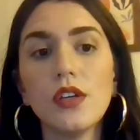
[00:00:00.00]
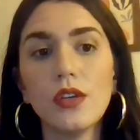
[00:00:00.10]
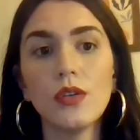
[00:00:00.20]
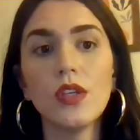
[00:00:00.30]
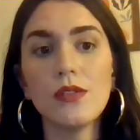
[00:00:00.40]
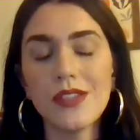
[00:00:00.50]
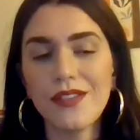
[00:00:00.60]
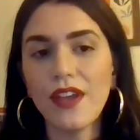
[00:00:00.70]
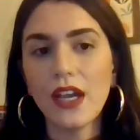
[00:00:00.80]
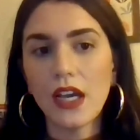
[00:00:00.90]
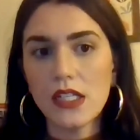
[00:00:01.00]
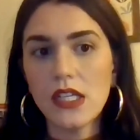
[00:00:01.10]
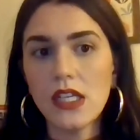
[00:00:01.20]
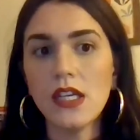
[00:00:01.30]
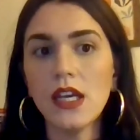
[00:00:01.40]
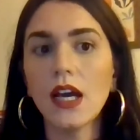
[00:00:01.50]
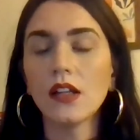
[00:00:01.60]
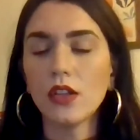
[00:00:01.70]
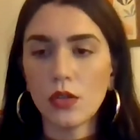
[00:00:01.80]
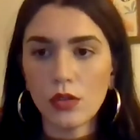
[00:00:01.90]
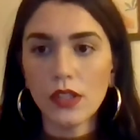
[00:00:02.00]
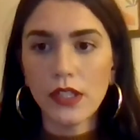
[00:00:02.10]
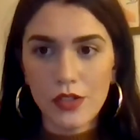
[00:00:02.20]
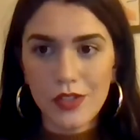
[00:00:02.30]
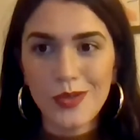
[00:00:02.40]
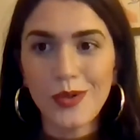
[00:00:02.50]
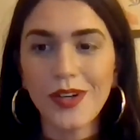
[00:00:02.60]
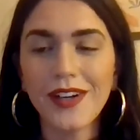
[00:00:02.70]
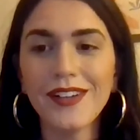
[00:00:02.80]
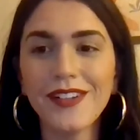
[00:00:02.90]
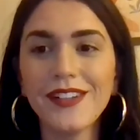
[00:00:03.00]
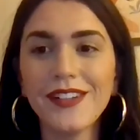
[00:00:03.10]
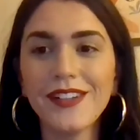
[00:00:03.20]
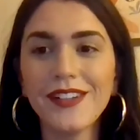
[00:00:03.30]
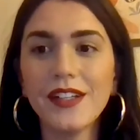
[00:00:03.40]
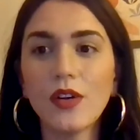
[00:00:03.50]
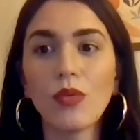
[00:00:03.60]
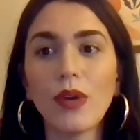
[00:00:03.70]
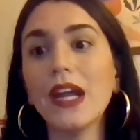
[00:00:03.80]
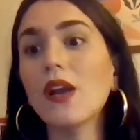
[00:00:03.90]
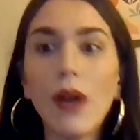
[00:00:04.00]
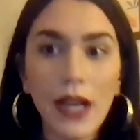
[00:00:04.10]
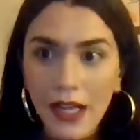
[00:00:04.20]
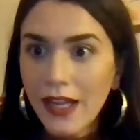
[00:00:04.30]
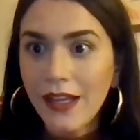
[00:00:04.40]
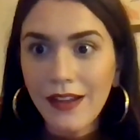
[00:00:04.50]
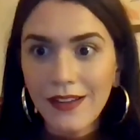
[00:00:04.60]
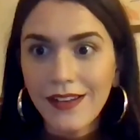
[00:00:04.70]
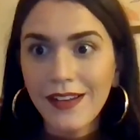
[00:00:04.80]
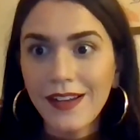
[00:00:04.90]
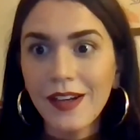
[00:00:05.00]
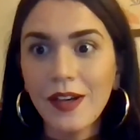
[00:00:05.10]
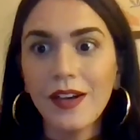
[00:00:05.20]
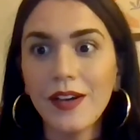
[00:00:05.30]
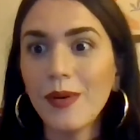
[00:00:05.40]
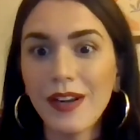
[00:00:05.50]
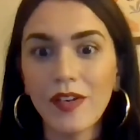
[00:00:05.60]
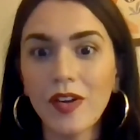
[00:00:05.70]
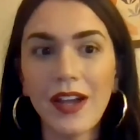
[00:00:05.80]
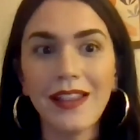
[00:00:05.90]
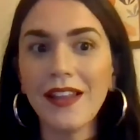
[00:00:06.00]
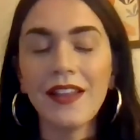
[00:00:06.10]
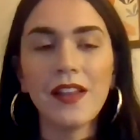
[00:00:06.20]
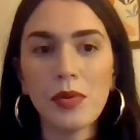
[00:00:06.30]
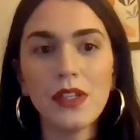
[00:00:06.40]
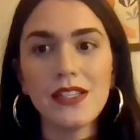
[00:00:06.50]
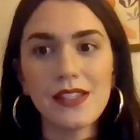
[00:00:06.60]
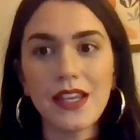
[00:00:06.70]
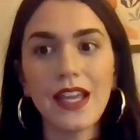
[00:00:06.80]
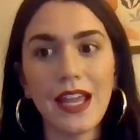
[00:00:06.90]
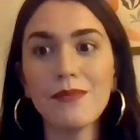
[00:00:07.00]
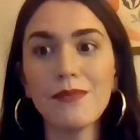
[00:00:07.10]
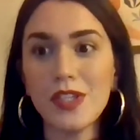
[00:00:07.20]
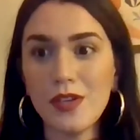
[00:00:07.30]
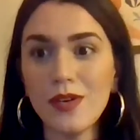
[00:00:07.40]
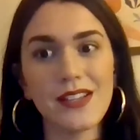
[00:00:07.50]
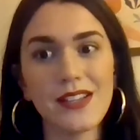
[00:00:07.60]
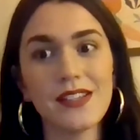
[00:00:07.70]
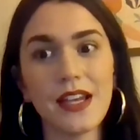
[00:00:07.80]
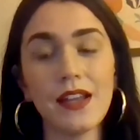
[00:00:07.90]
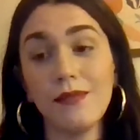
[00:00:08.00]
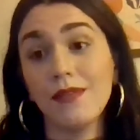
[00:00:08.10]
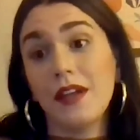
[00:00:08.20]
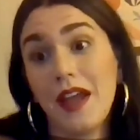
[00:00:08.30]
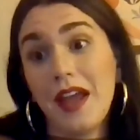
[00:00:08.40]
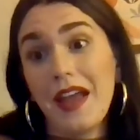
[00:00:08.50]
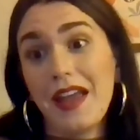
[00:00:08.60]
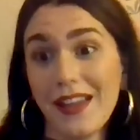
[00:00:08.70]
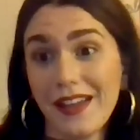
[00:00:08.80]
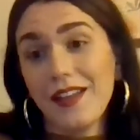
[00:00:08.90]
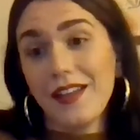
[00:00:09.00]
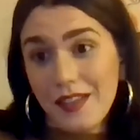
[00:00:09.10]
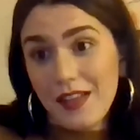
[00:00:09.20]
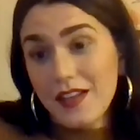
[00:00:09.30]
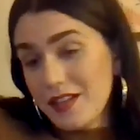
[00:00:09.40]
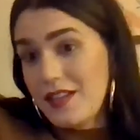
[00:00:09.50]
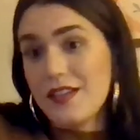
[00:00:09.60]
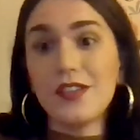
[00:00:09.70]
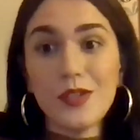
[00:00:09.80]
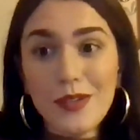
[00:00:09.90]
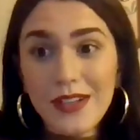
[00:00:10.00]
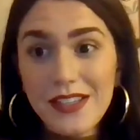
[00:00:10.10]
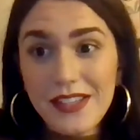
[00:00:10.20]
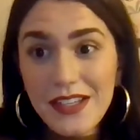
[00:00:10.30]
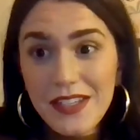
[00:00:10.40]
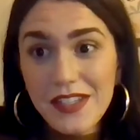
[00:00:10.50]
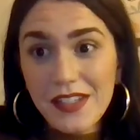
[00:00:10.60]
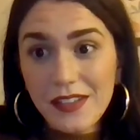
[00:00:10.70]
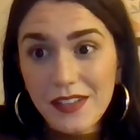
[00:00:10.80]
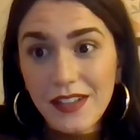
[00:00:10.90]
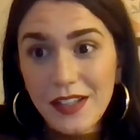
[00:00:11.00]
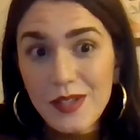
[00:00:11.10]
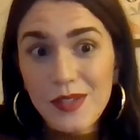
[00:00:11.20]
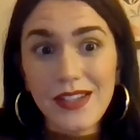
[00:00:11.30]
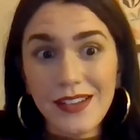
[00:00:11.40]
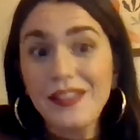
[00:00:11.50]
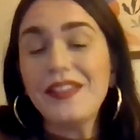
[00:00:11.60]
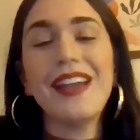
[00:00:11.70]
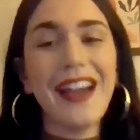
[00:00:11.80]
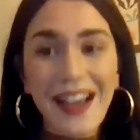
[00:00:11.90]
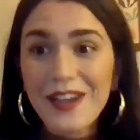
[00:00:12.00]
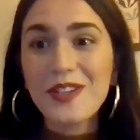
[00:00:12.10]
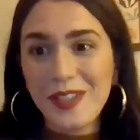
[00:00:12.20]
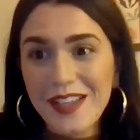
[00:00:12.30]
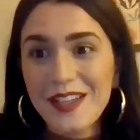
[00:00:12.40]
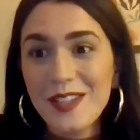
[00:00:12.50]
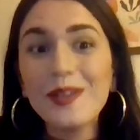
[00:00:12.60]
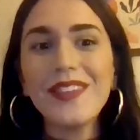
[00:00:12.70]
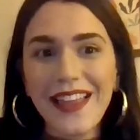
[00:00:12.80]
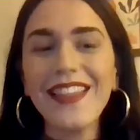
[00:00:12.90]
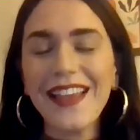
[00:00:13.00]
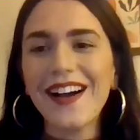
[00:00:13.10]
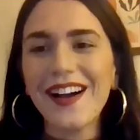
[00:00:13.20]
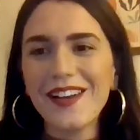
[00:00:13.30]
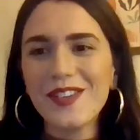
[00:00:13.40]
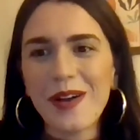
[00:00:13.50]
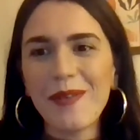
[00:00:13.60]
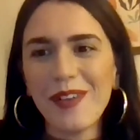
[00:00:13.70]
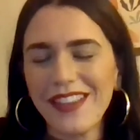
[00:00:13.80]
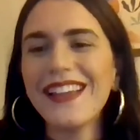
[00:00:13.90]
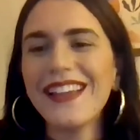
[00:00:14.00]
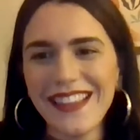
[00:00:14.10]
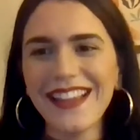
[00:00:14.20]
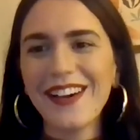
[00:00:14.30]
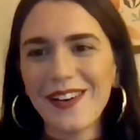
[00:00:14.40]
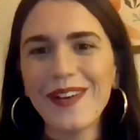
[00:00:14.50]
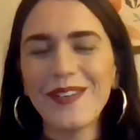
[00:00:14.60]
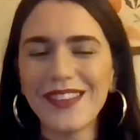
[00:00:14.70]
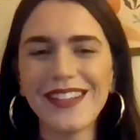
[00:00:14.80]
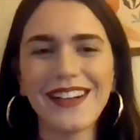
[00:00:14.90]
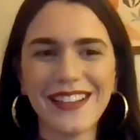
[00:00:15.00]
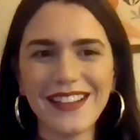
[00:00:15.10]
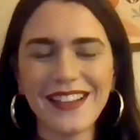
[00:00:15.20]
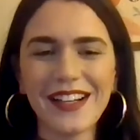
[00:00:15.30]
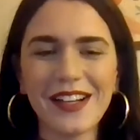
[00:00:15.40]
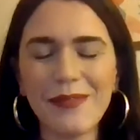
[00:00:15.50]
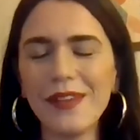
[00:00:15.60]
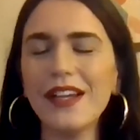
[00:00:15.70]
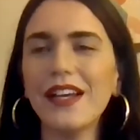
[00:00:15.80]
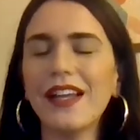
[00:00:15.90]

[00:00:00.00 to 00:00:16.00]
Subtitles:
who used a fake ID at a local liquor store, ran away, whatever, and then the police like came to you guys and said, hey, does this student exist? And you said, yeah, actually they do. And then they got in trouble with thinking they got away with it. I think that